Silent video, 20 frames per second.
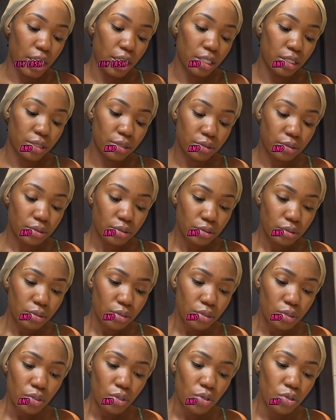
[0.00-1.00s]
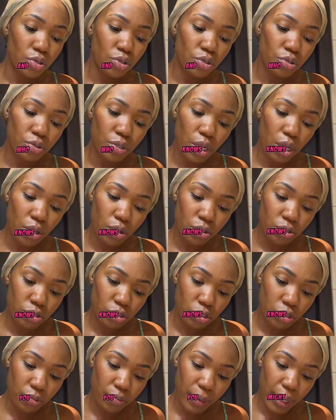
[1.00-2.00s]
And who
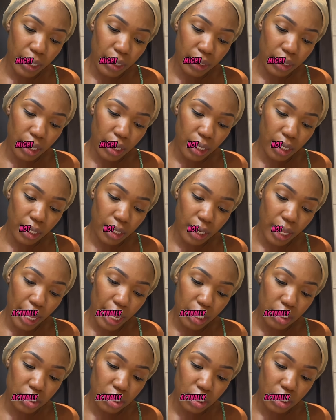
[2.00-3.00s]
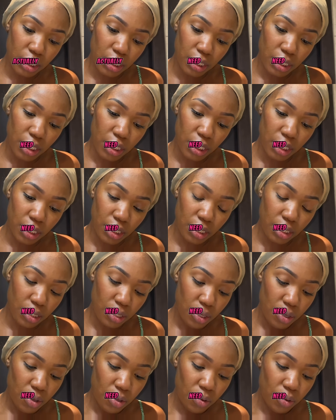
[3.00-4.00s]
knows, you might not actually need
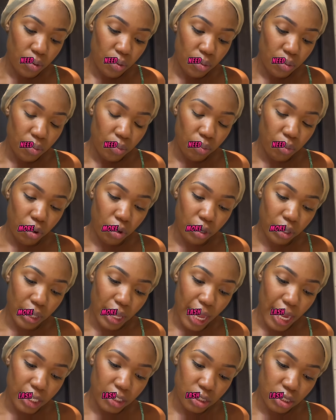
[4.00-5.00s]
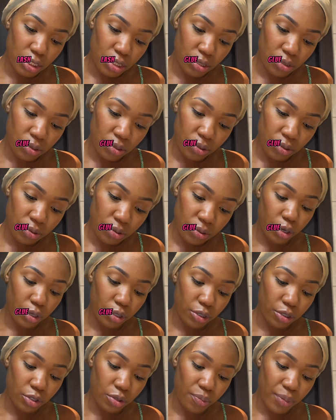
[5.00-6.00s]
more lash glue,
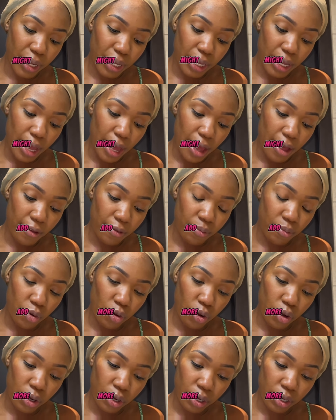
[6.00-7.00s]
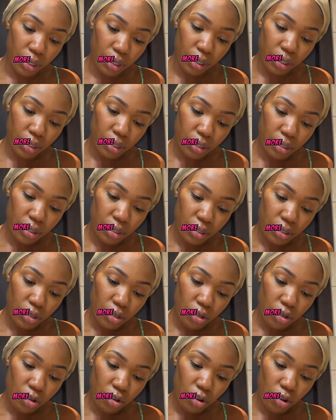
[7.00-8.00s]
or you might have more
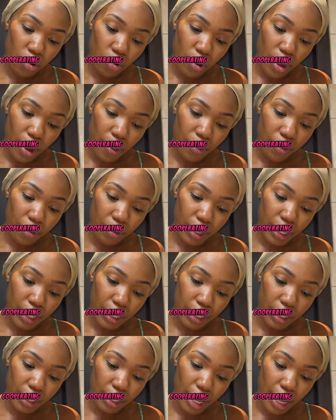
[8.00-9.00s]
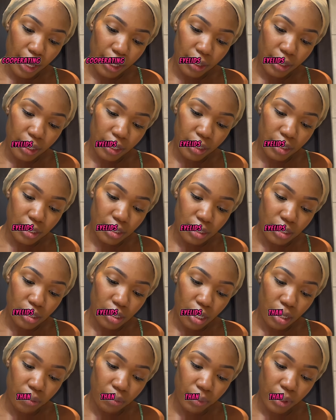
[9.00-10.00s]
cooperating
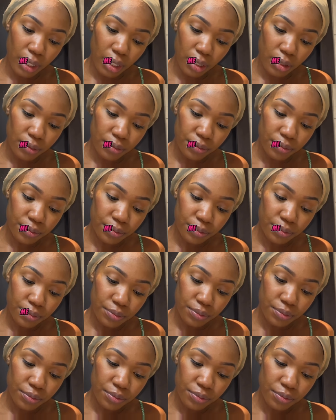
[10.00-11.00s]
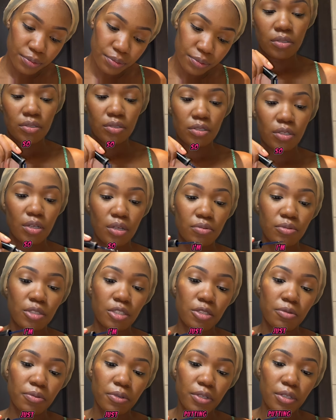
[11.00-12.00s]
eyelids than me. So I'm
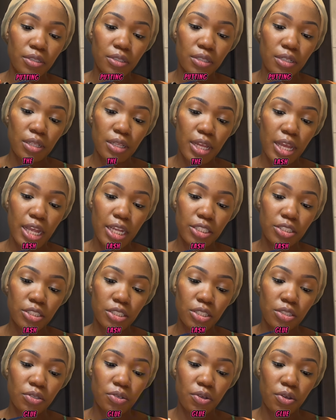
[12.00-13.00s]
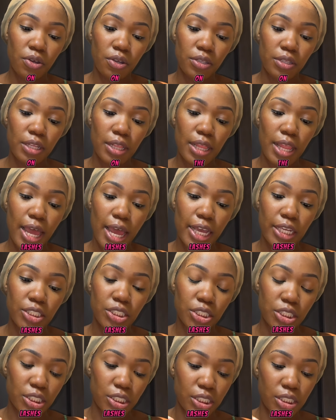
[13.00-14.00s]
just putting the lash glue on the
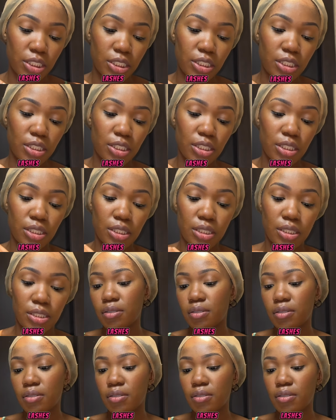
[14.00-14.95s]
lashes.